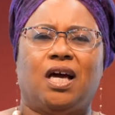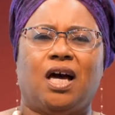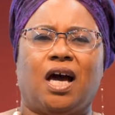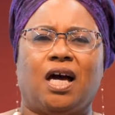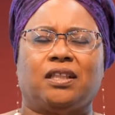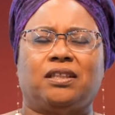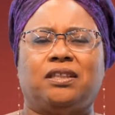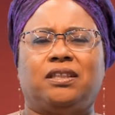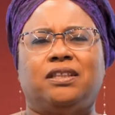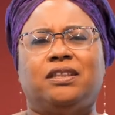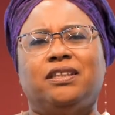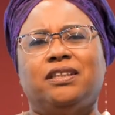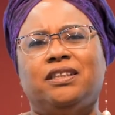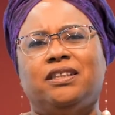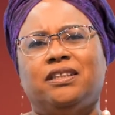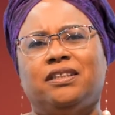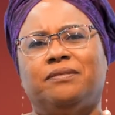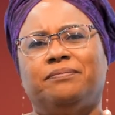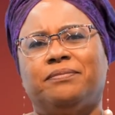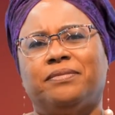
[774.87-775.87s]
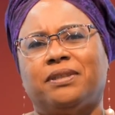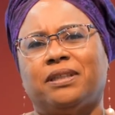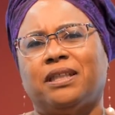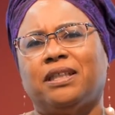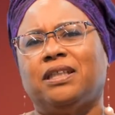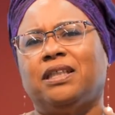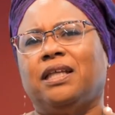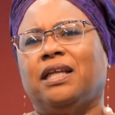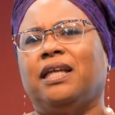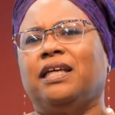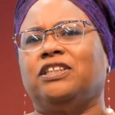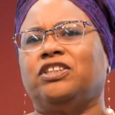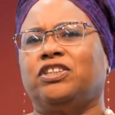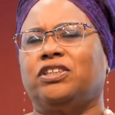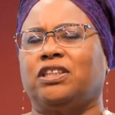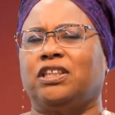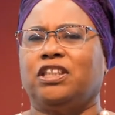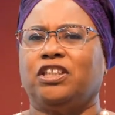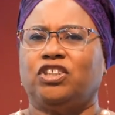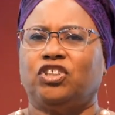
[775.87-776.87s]
a term in
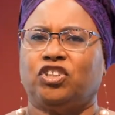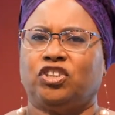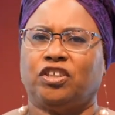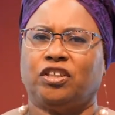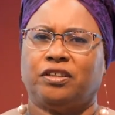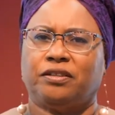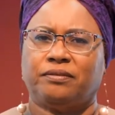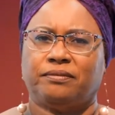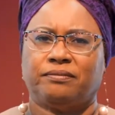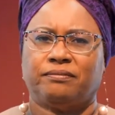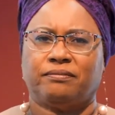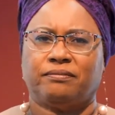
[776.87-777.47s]
legislation,